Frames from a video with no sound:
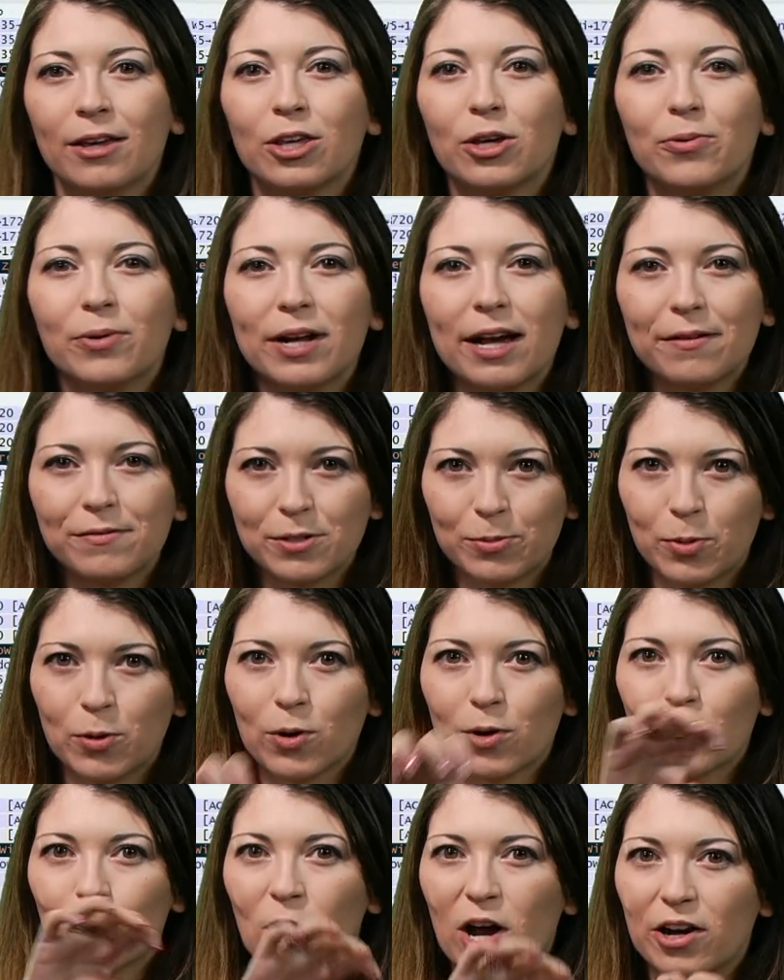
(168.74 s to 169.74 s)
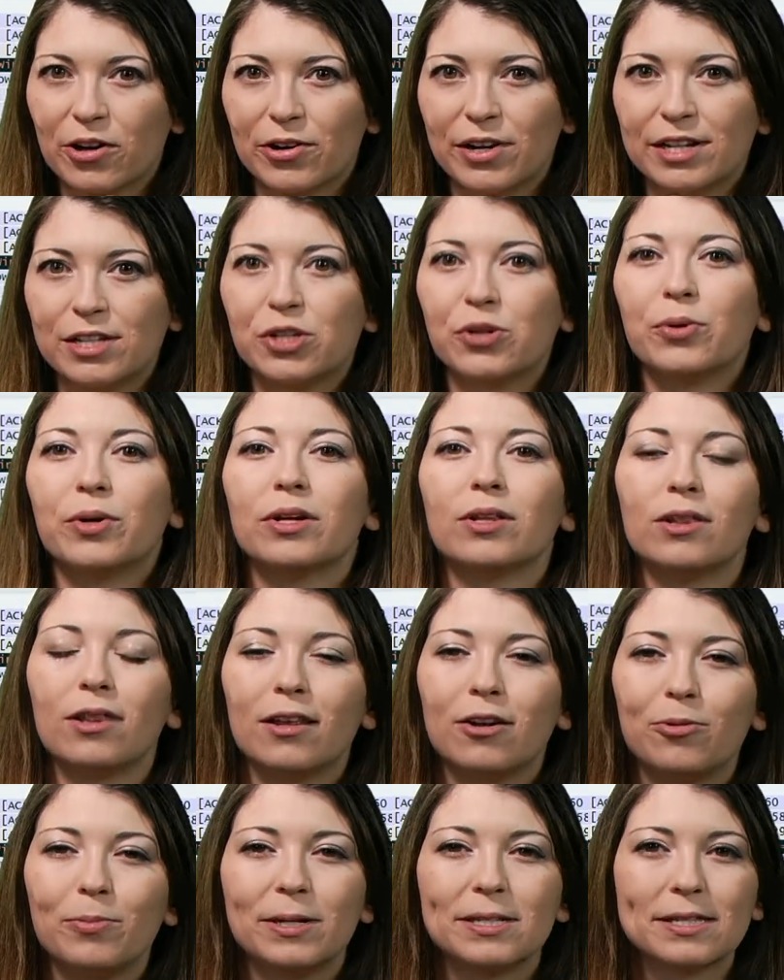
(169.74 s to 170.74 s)
you would have to pour water into it a
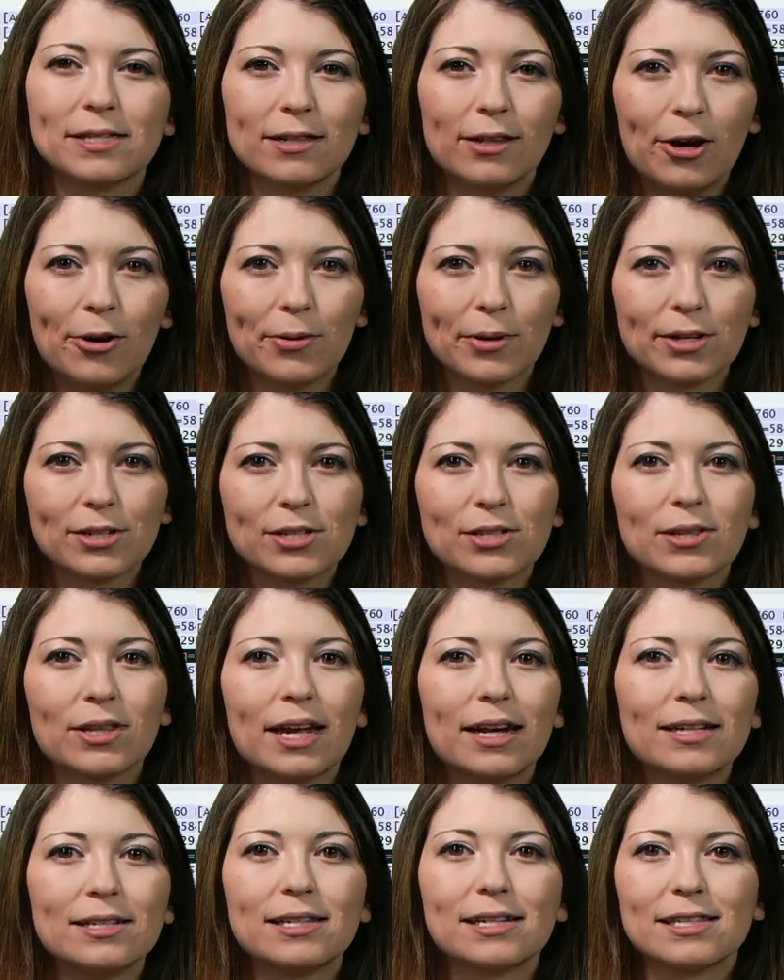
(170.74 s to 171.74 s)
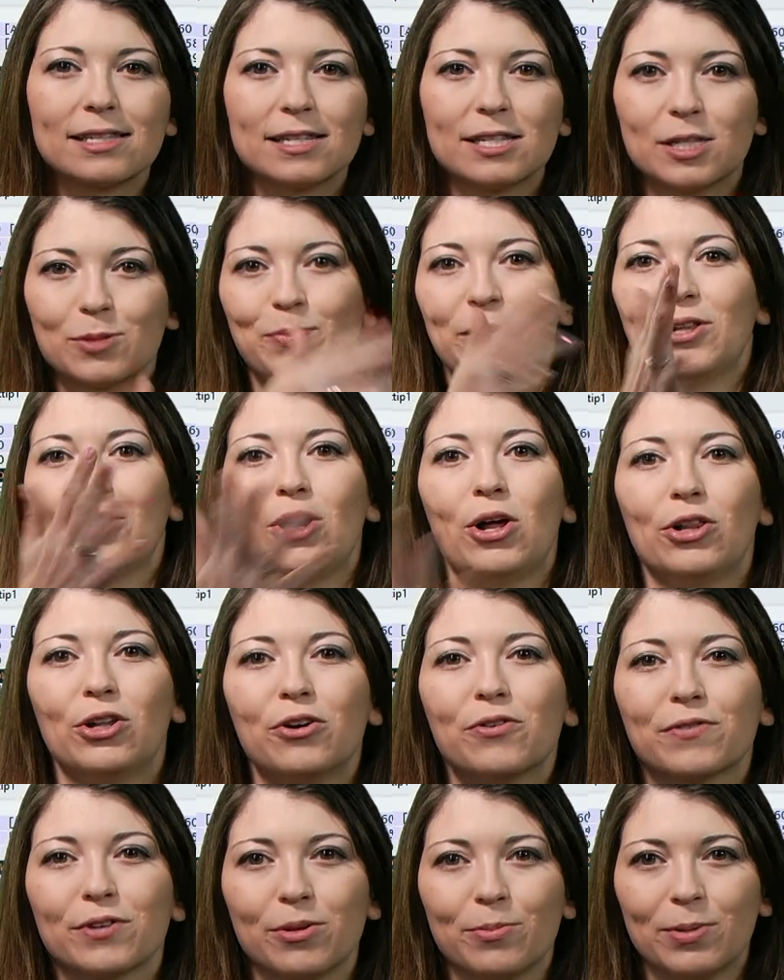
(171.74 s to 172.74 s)
little bit slower so that it doesn't spill all
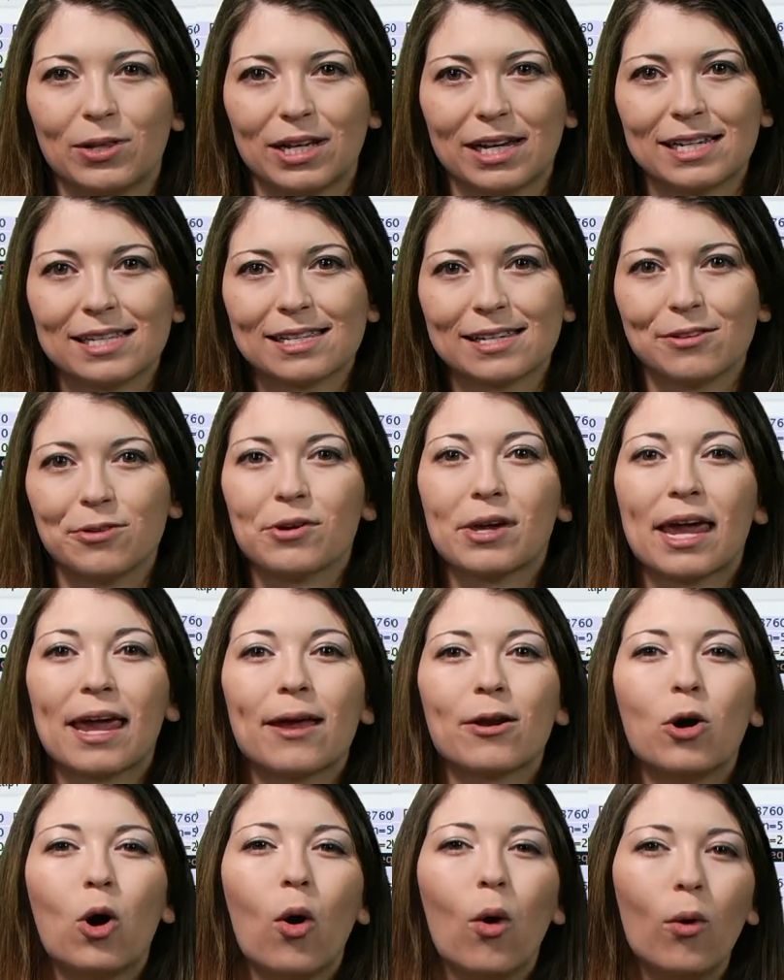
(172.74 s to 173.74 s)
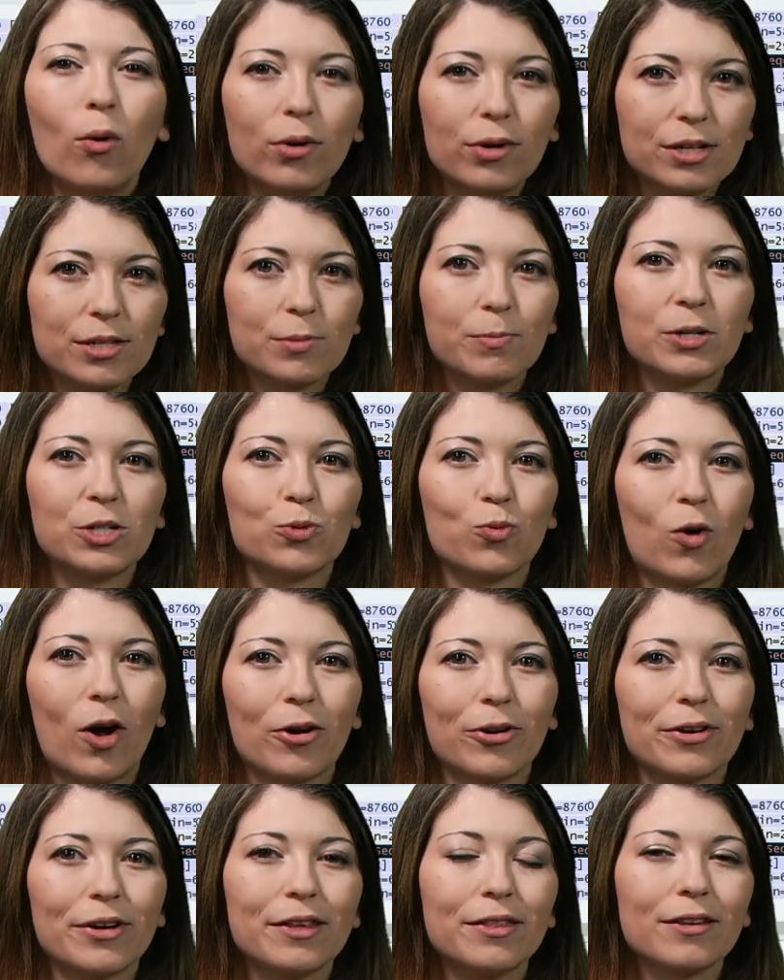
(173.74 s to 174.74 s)
over the place, and you can't hold as much
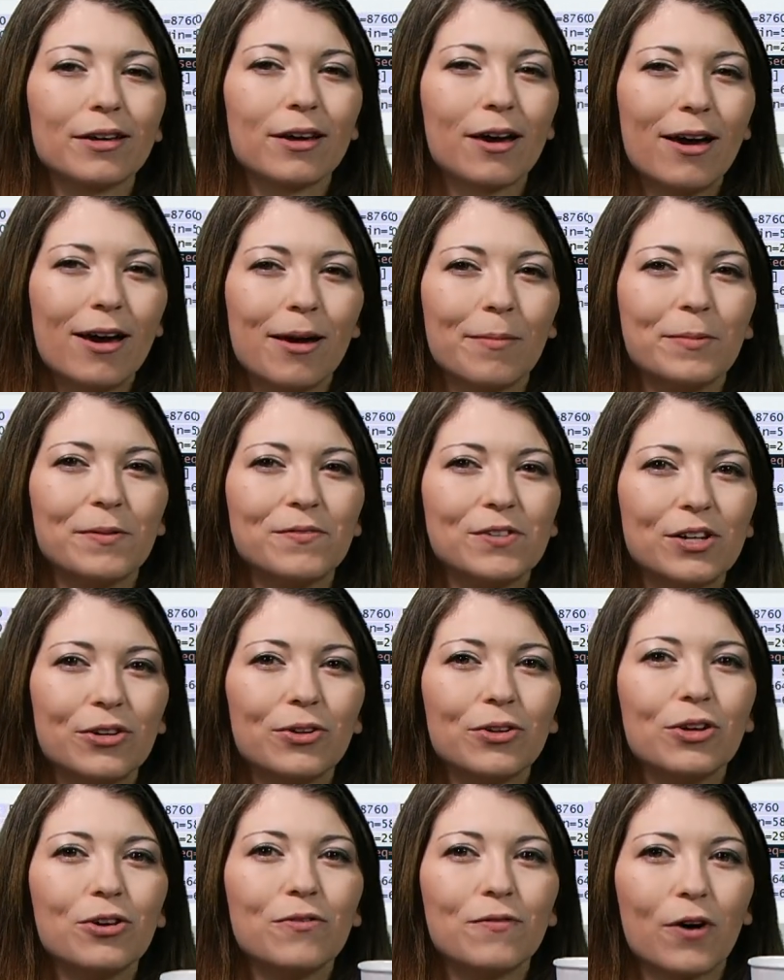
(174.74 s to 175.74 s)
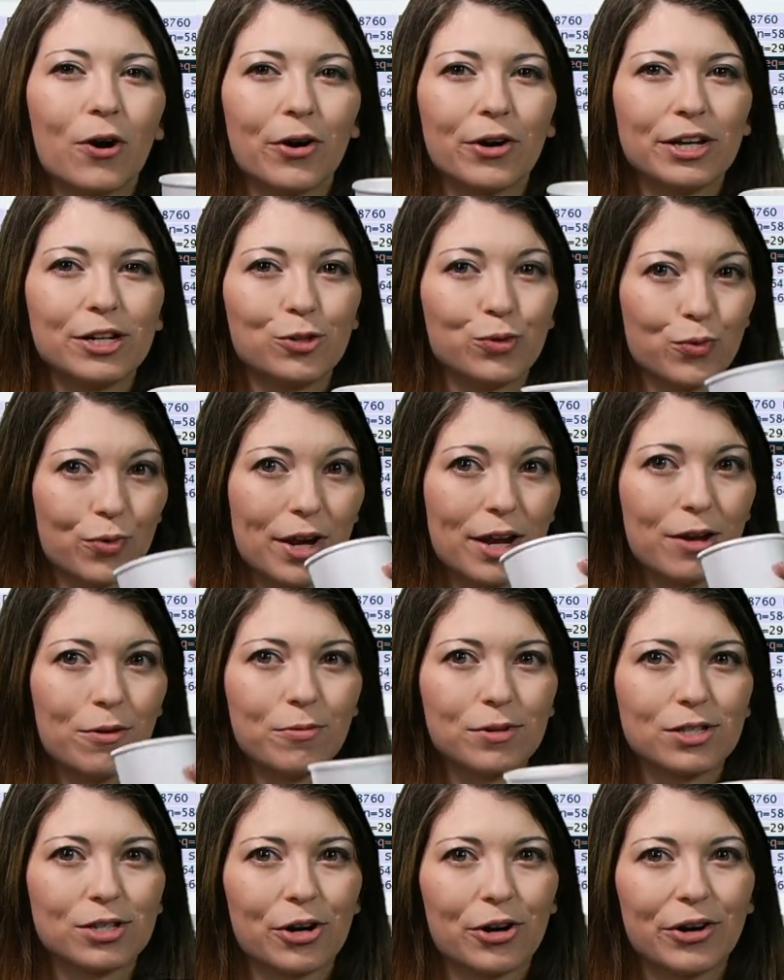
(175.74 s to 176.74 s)
water in the cup until you've already
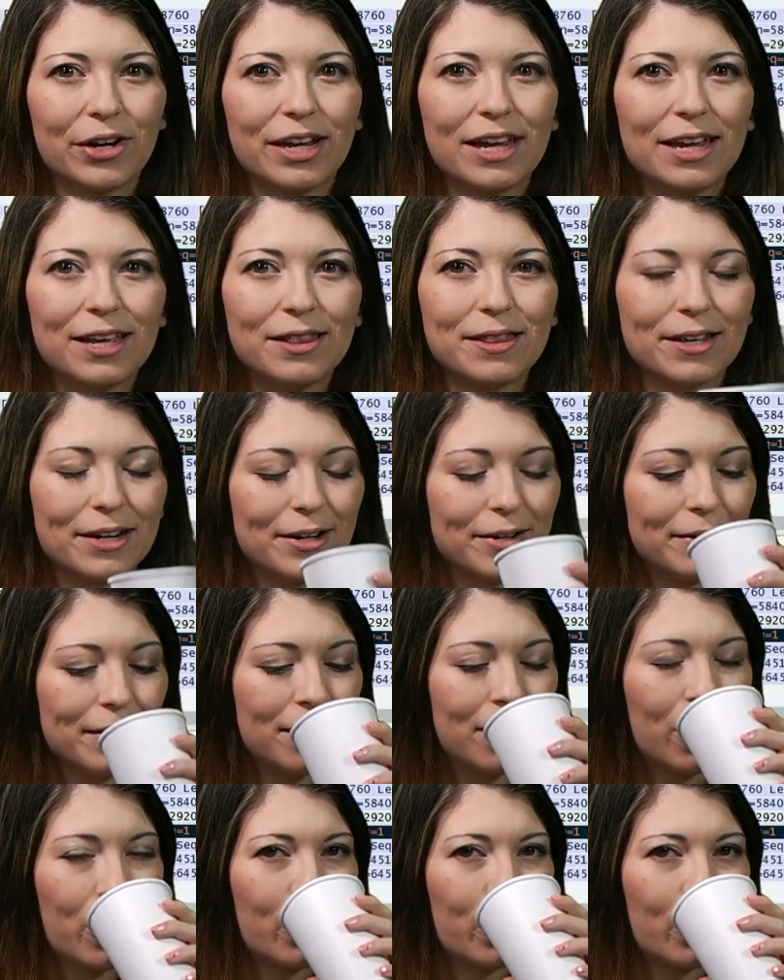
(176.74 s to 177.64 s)
drank what's already in there.